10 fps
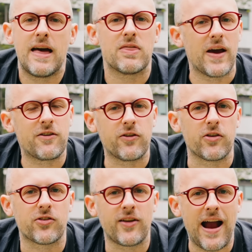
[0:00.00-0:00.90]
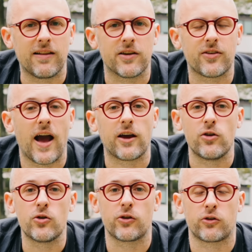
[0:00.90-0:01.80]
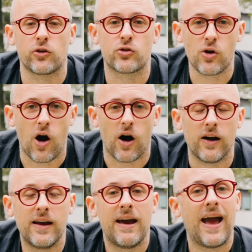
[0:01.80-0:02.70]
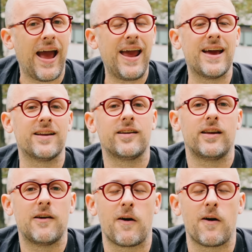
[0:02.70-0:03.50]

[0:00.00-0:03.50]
Thanks to the stylus, I can use it to draw. And if